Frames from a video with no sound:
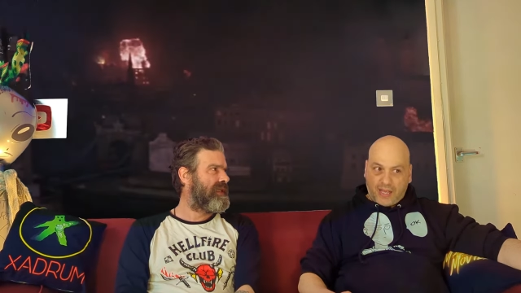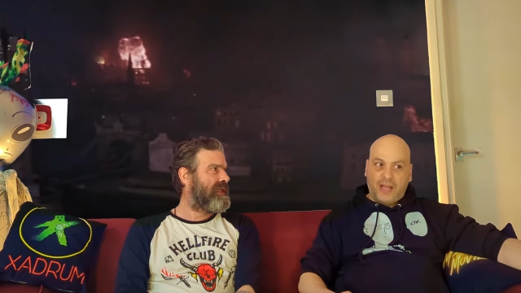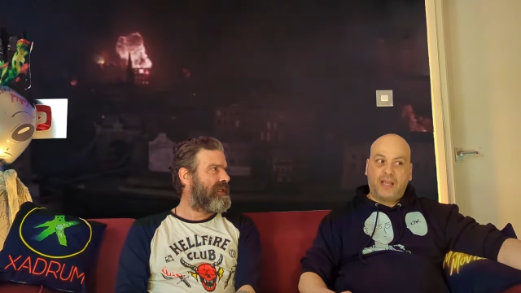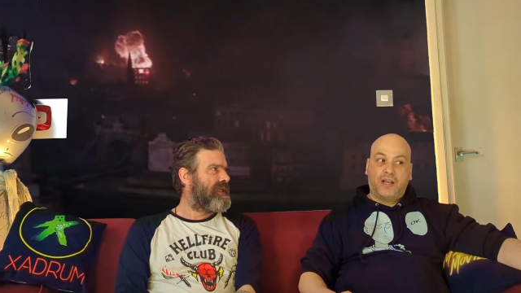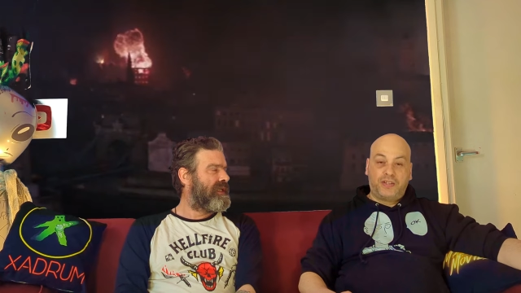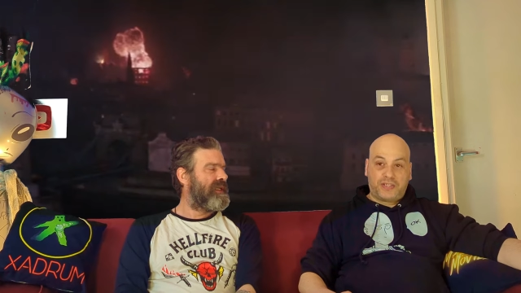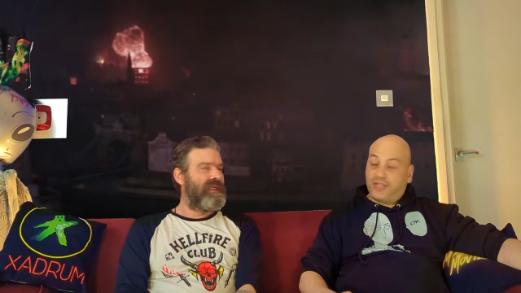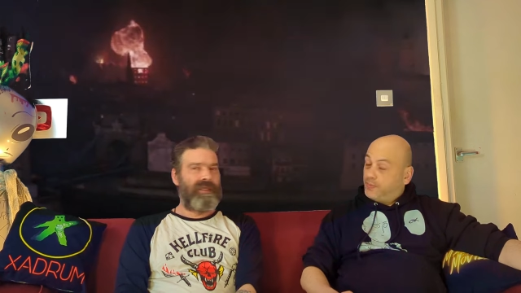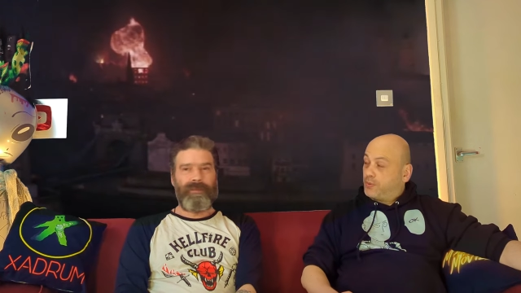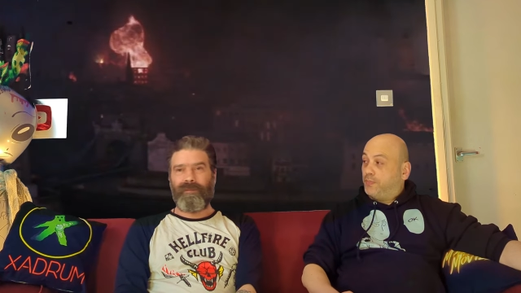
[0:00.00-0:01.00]
Speaker 1: I
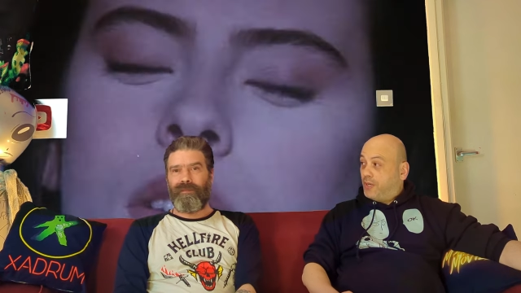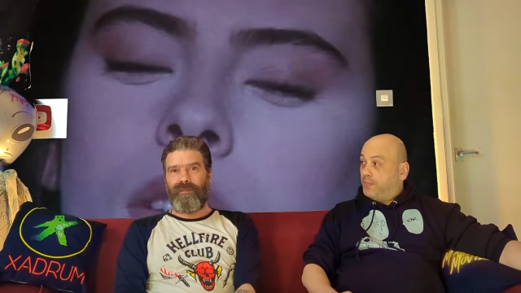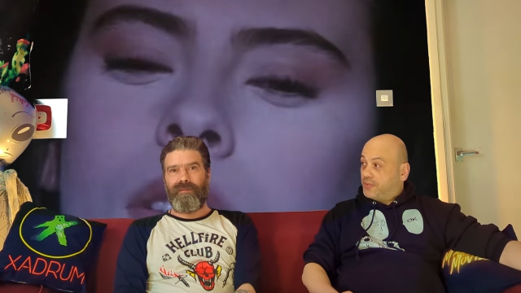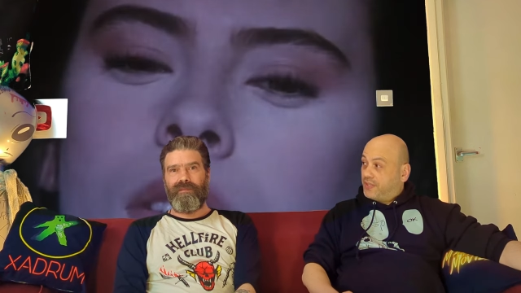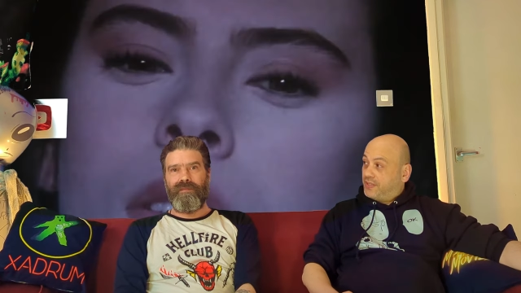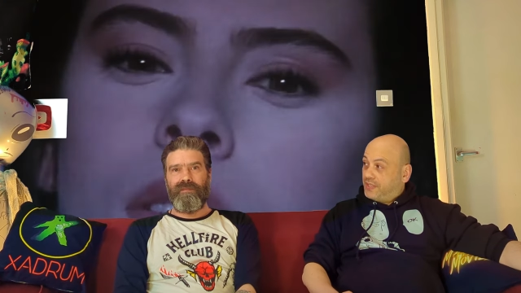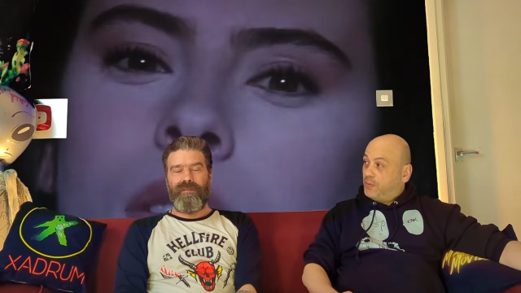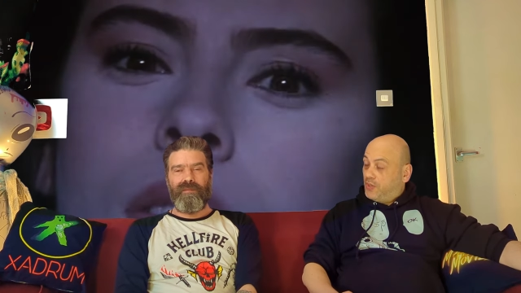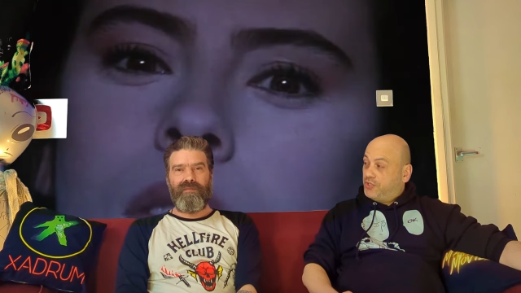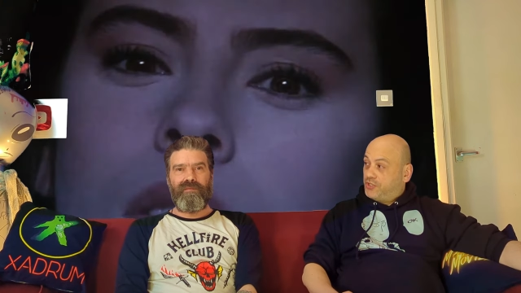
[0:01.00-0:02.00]
understand it was on purpose. I think they
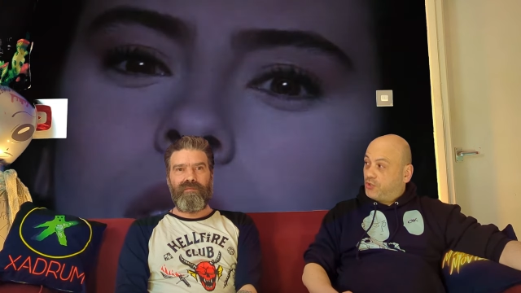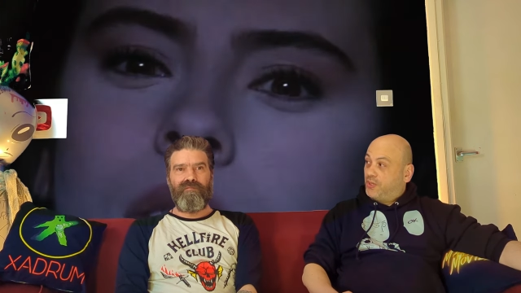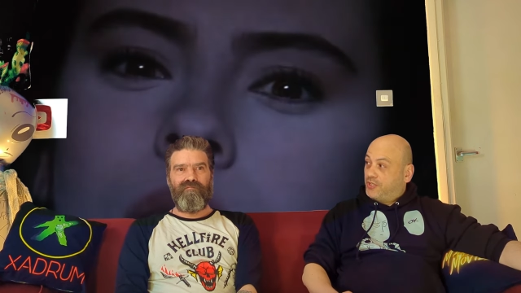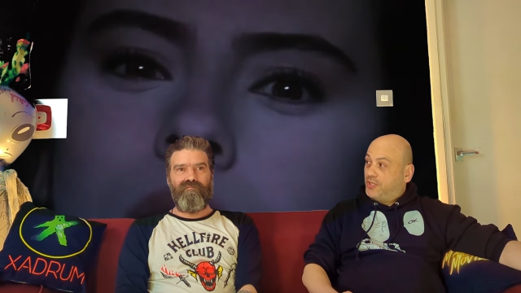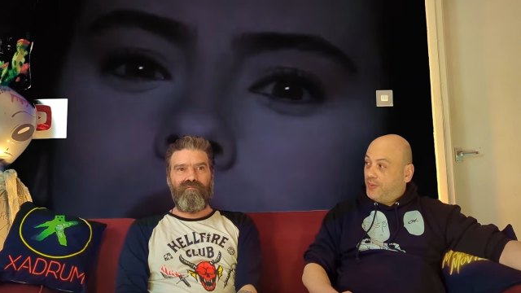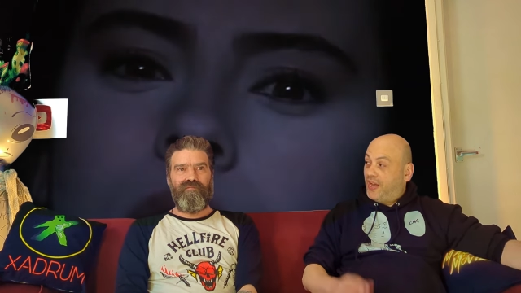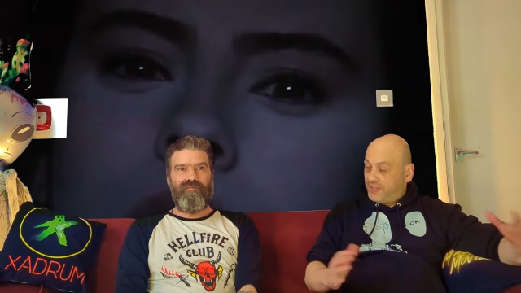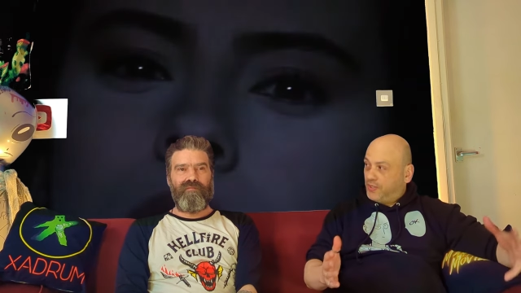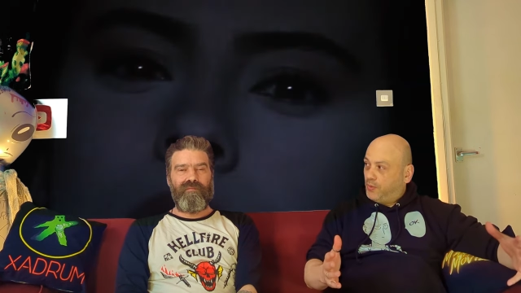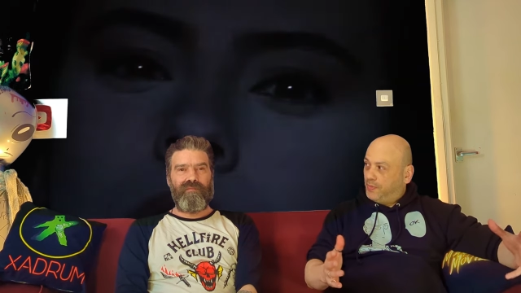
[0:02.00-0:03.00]
were trying to do it
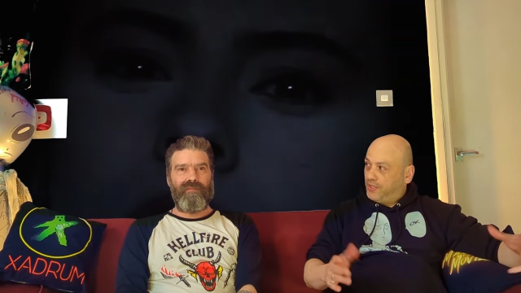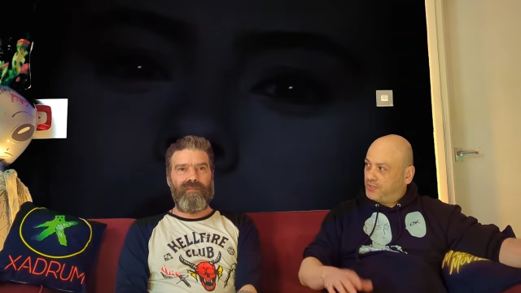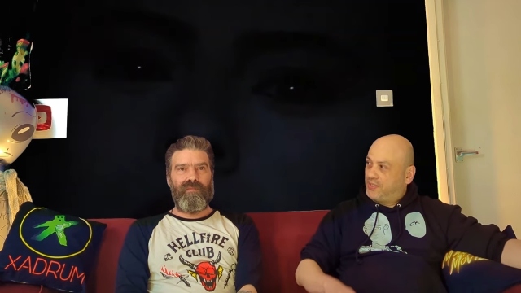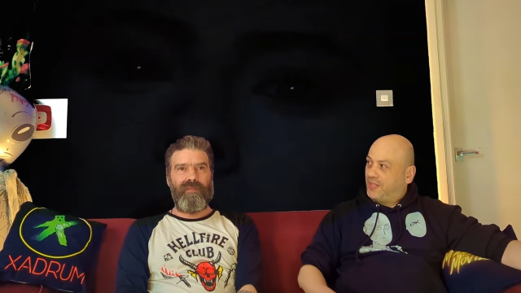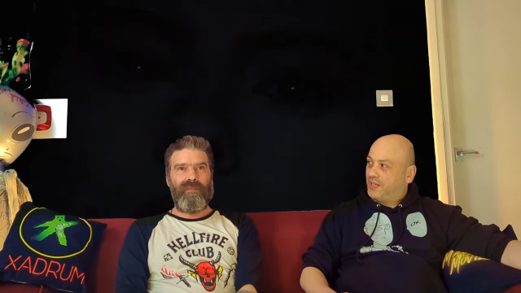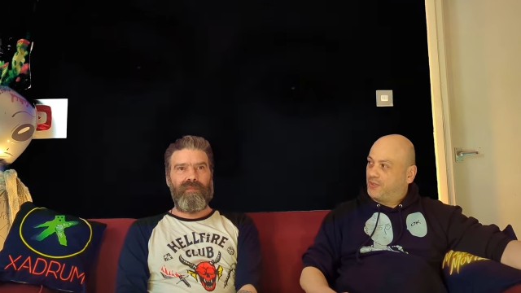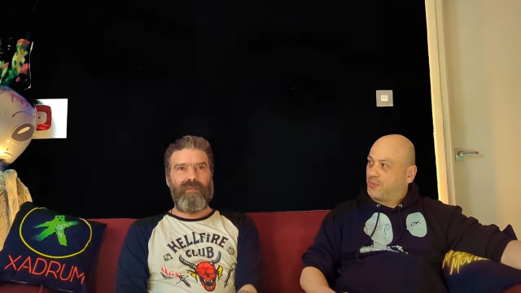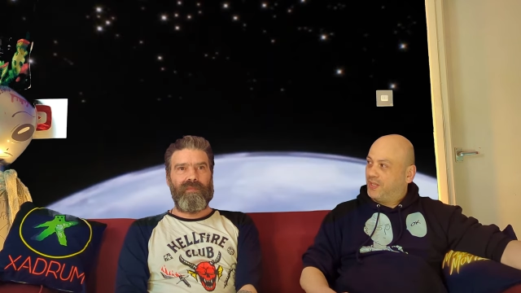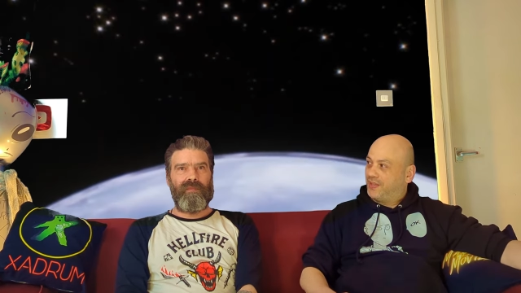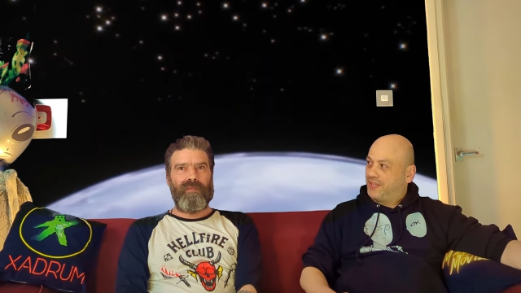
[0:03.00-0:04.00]
as a homage to that as
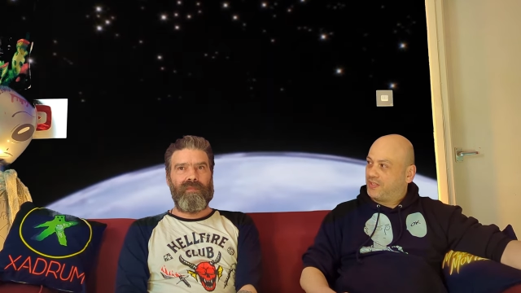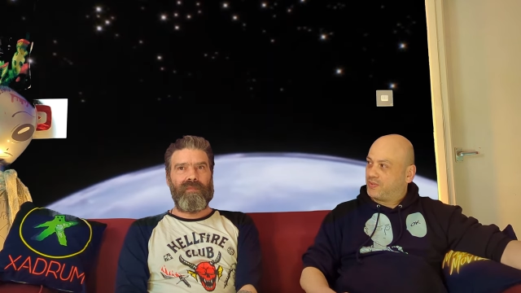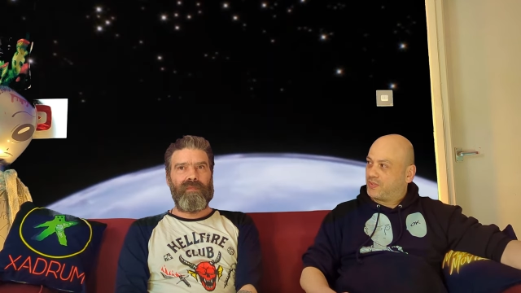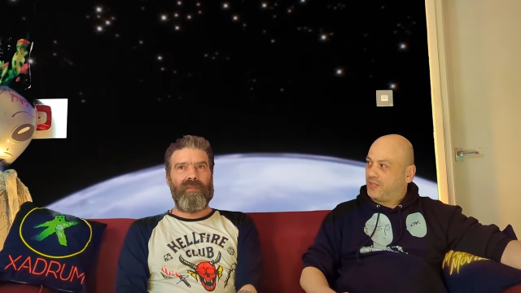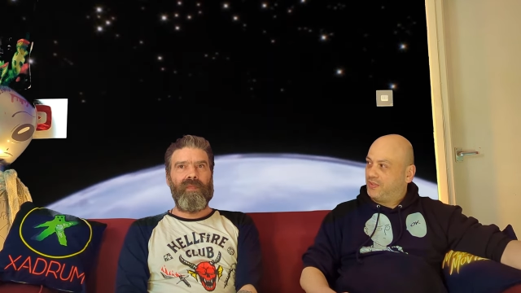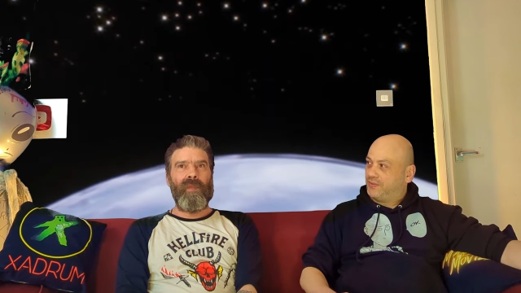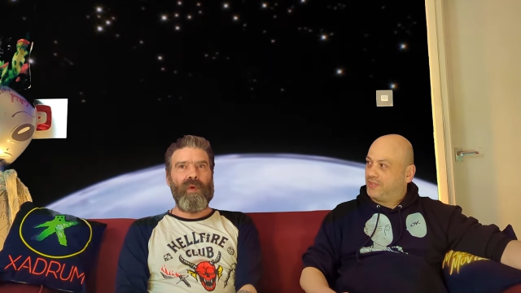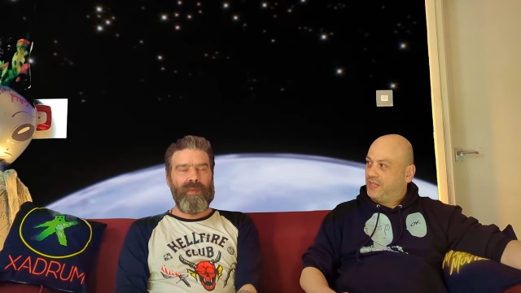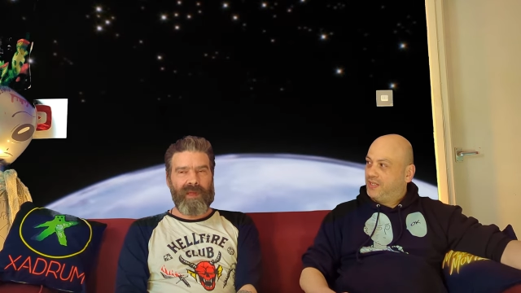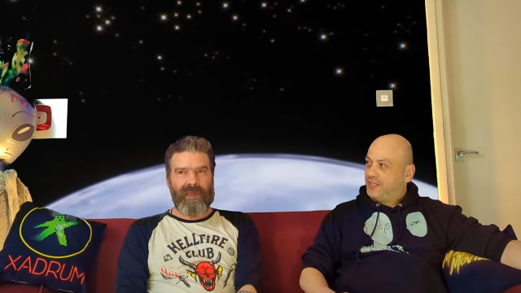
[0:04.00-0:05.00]
well. These kind of...
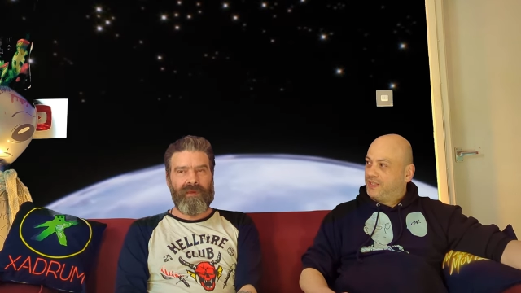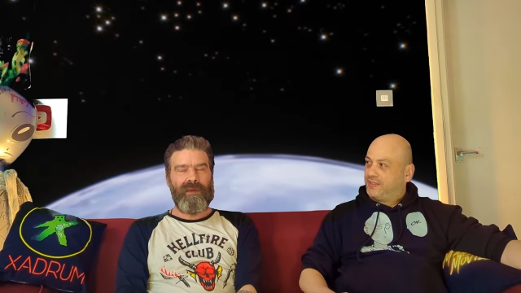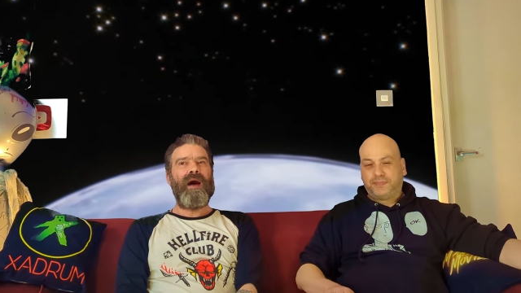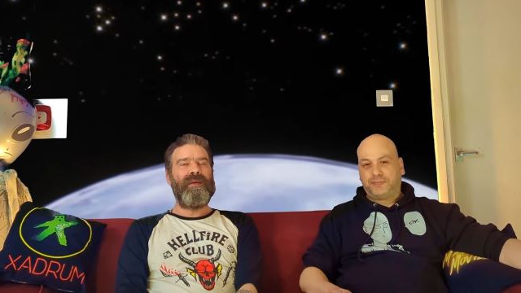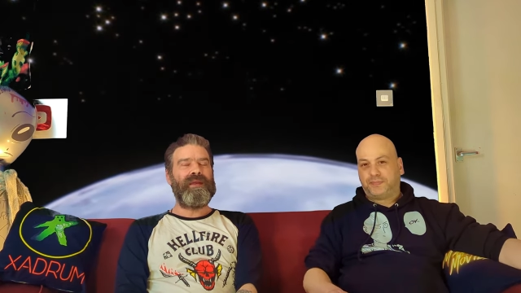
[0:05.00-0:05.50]
Speaker 2: Well, I